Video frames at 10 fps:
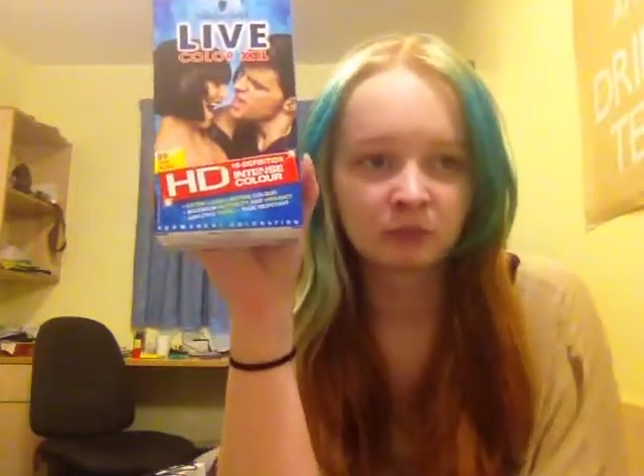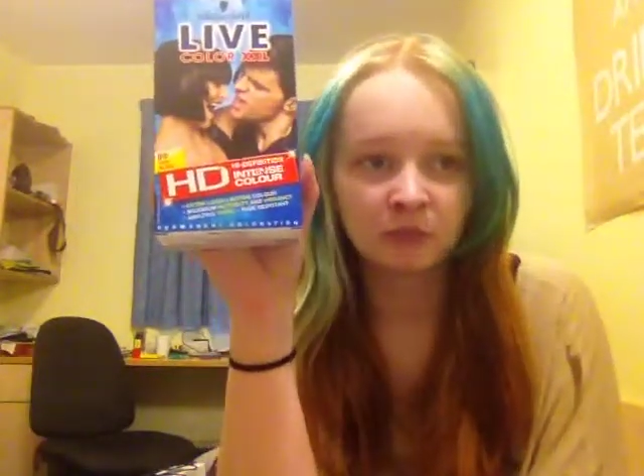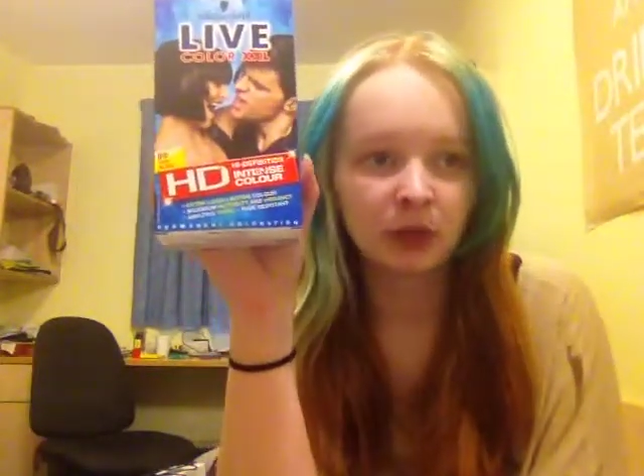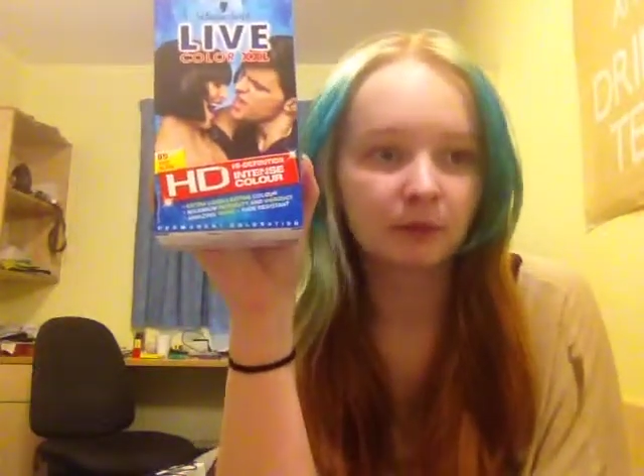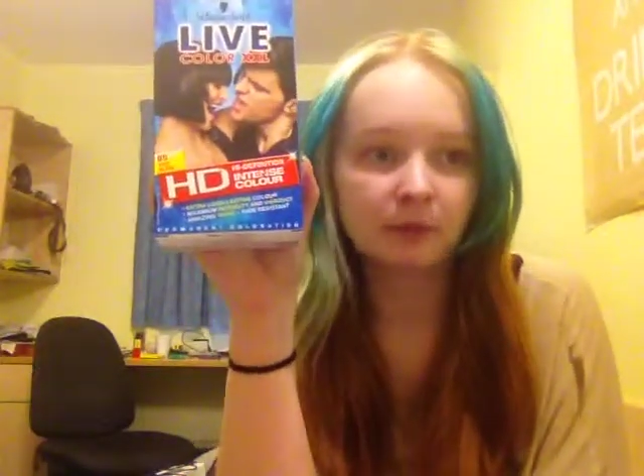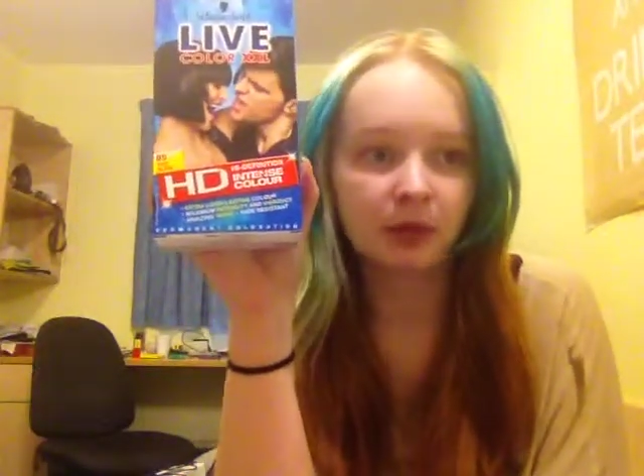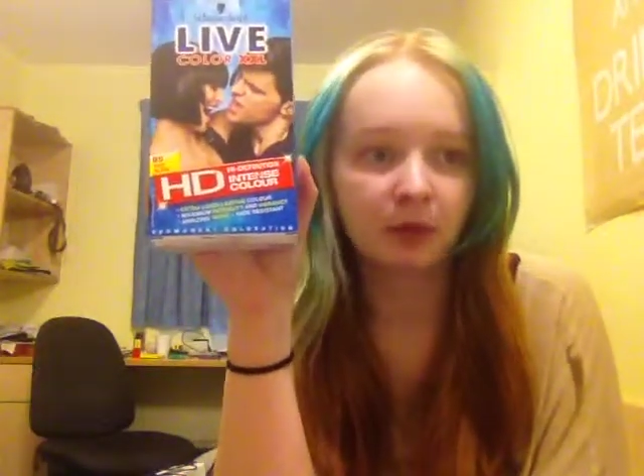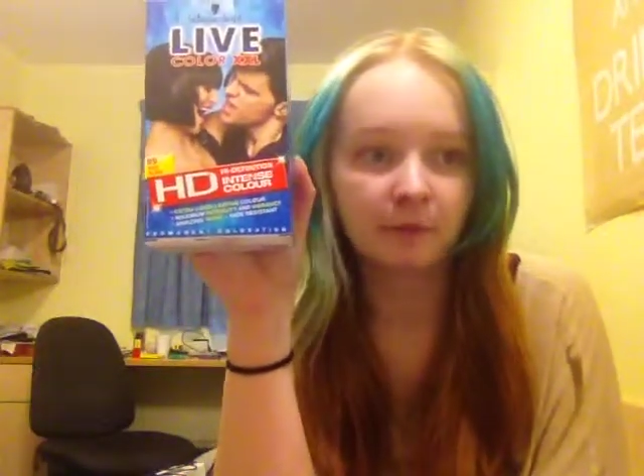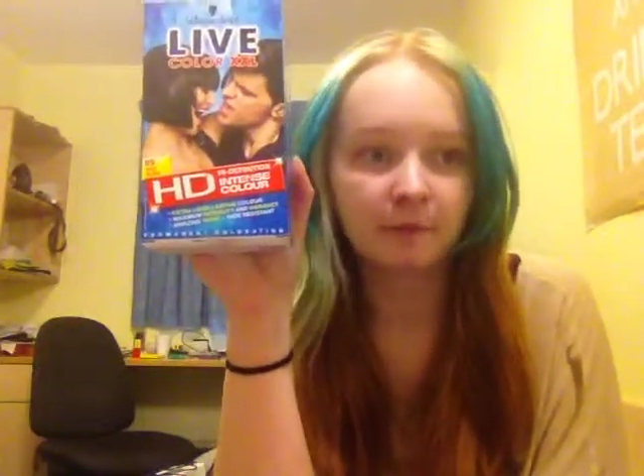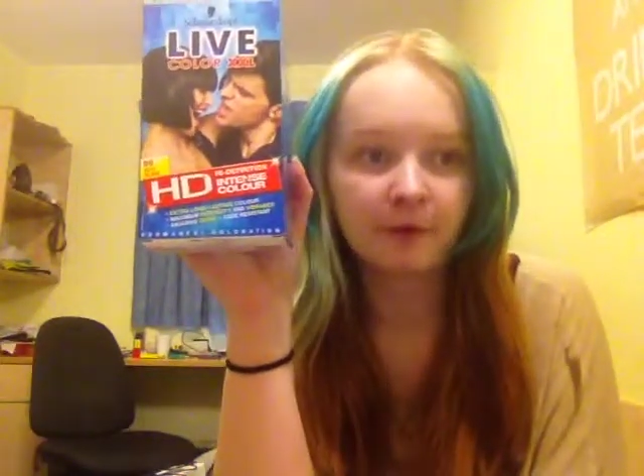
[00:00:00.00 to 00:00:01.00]
I
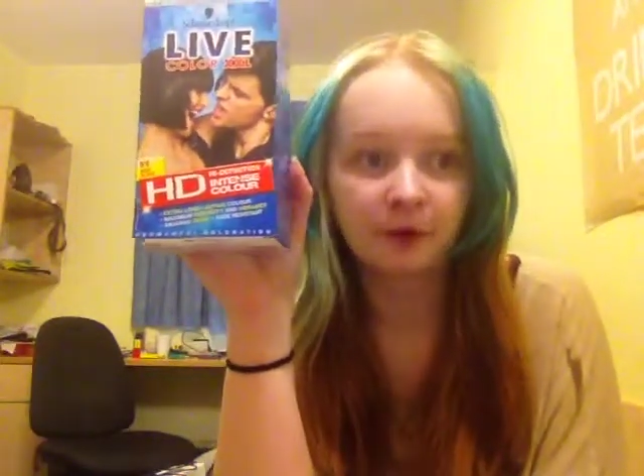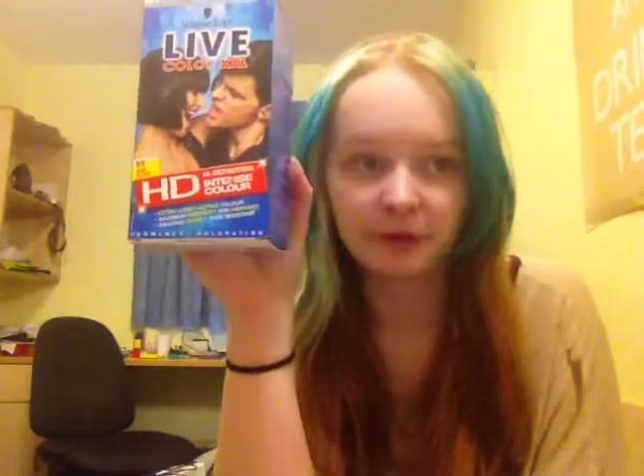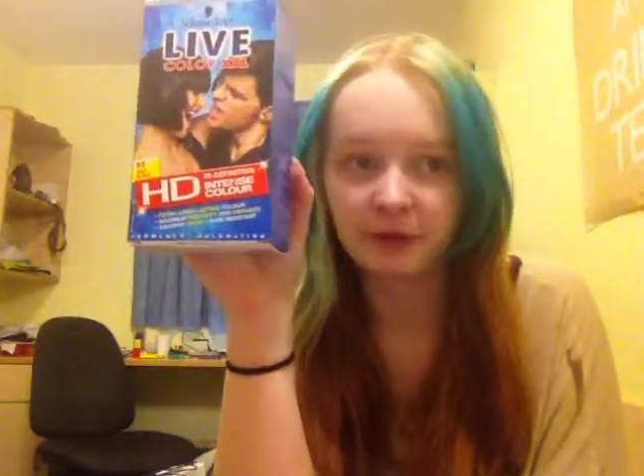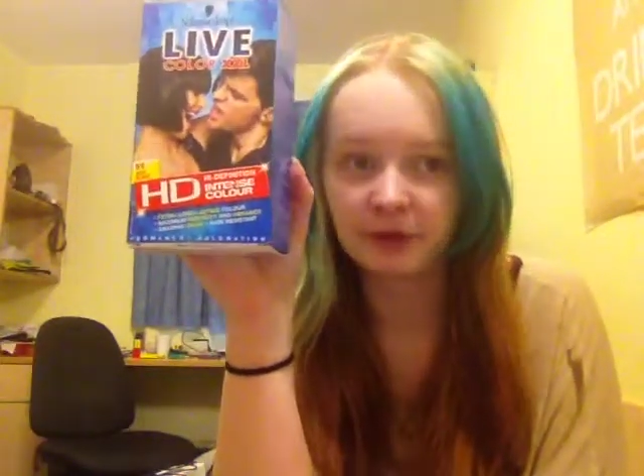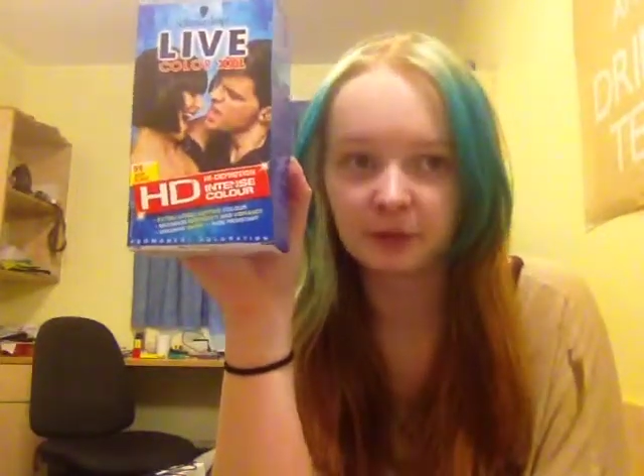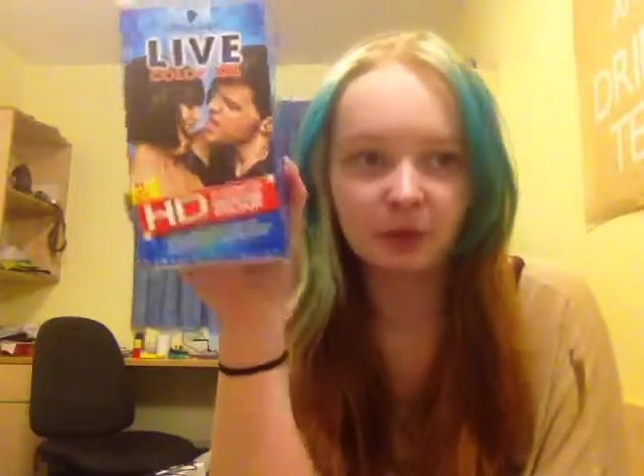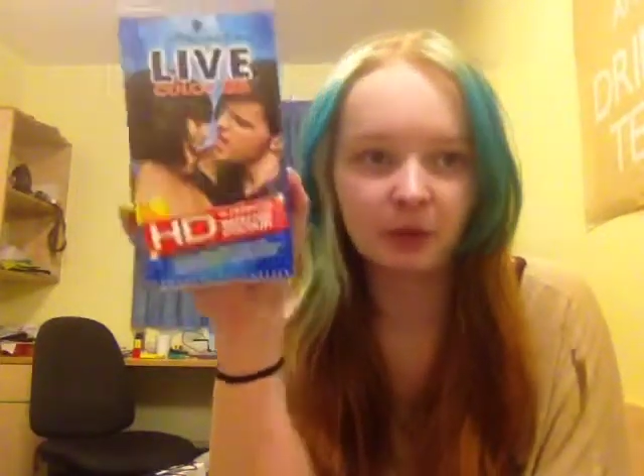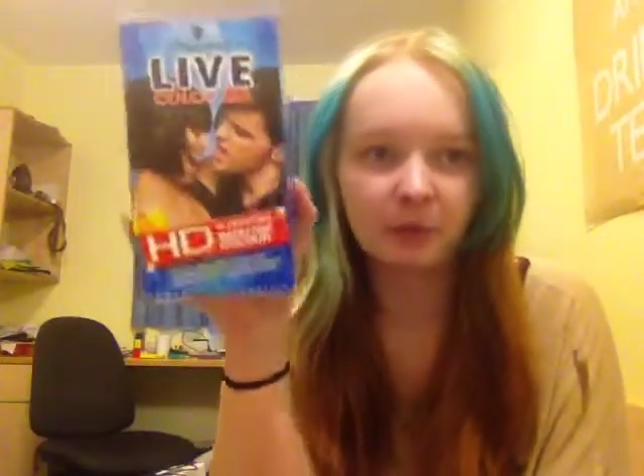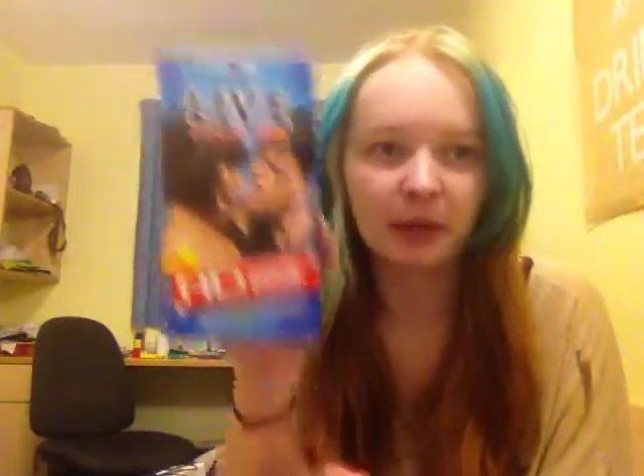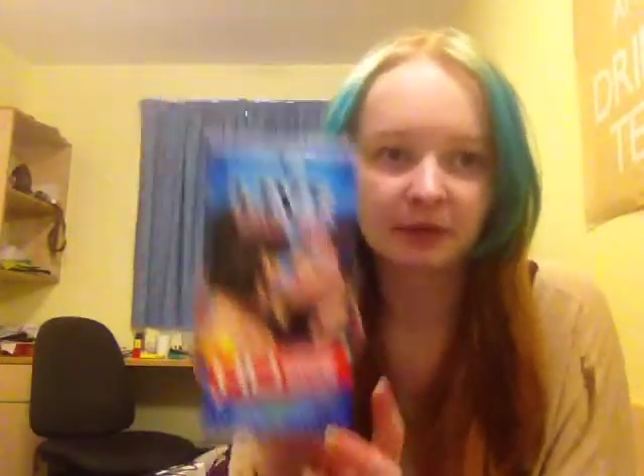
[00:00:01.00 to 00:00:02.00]
thought, fuck this, I'm
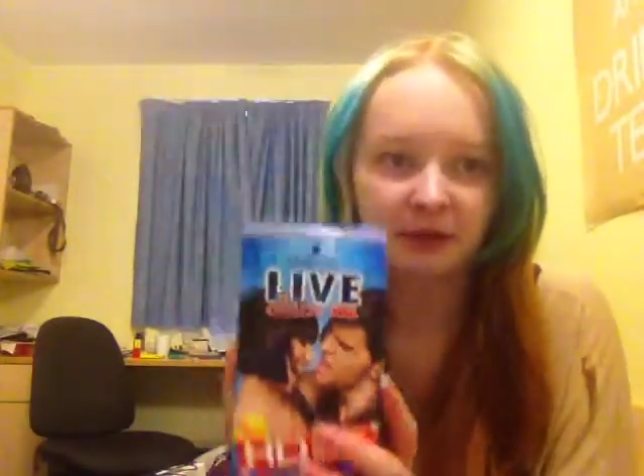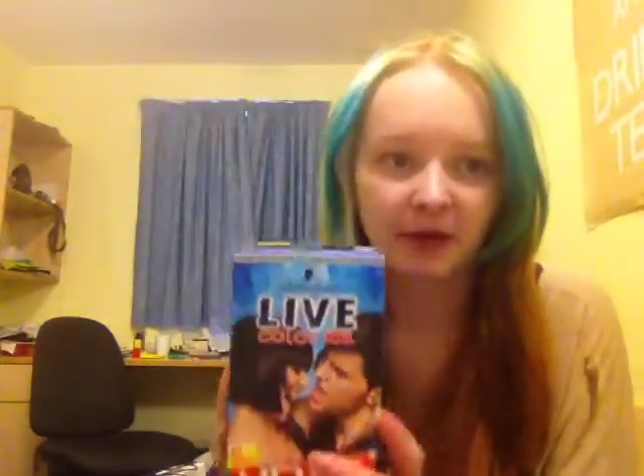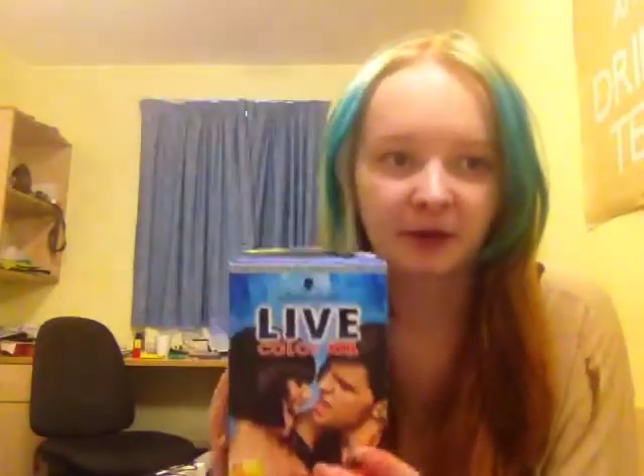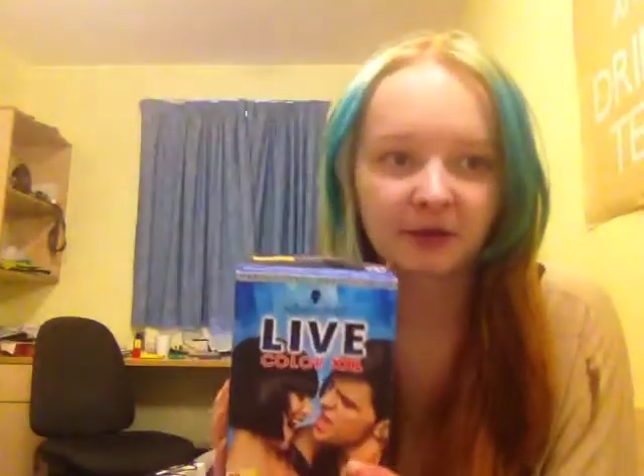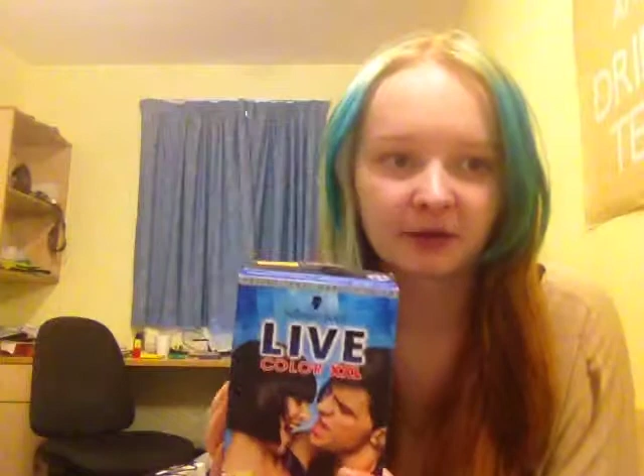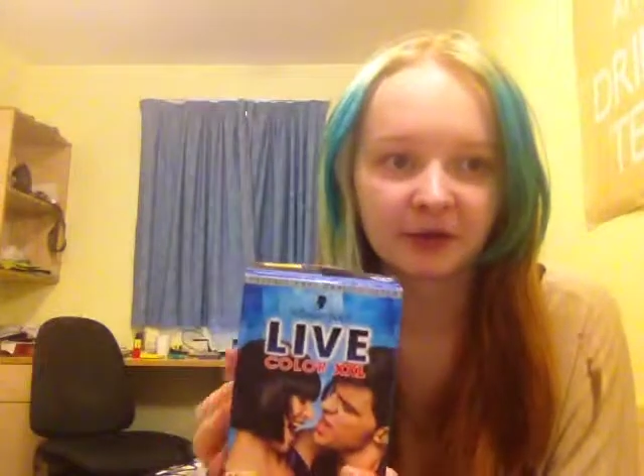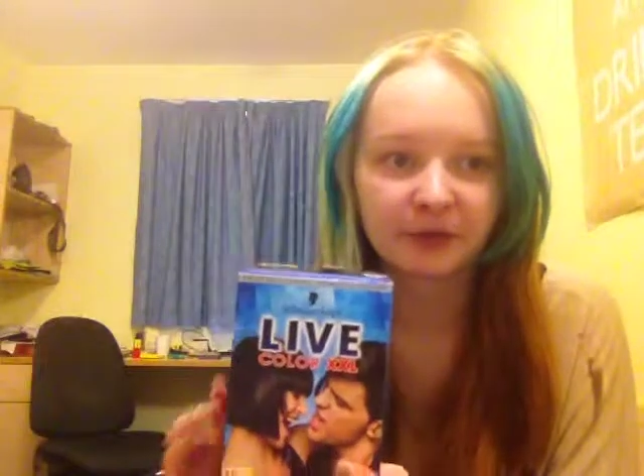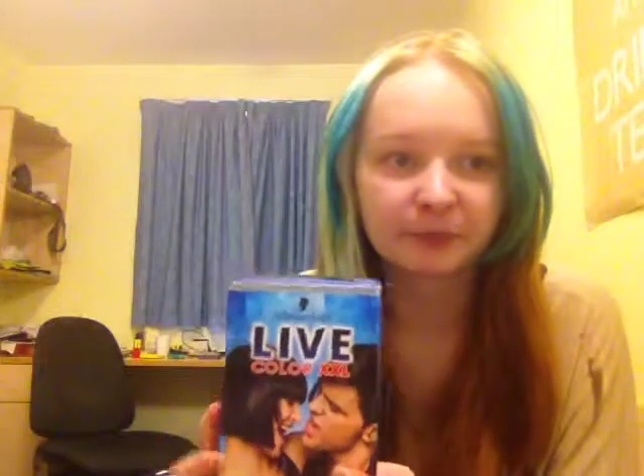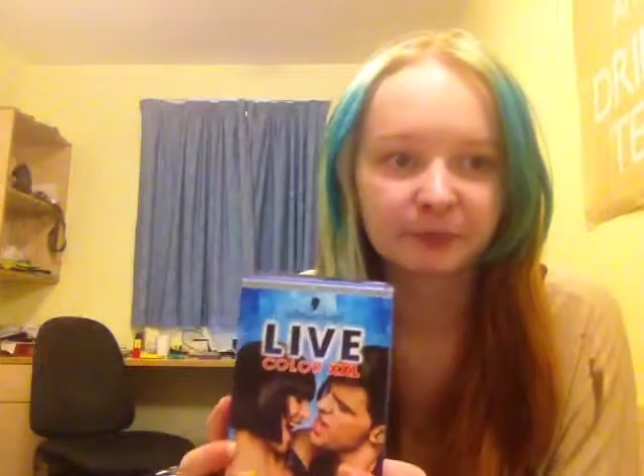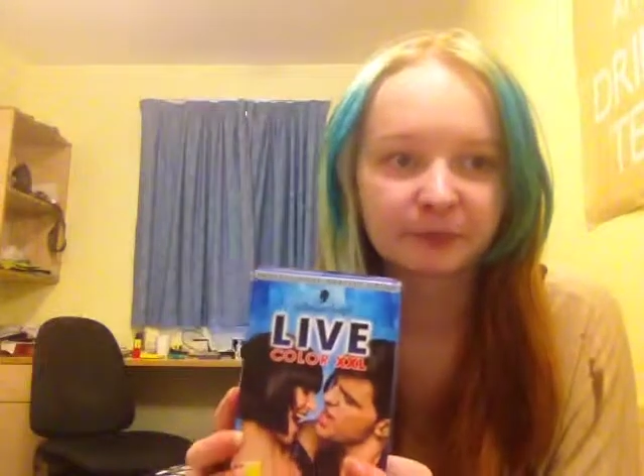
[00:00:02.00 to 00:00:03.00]
going back dark again.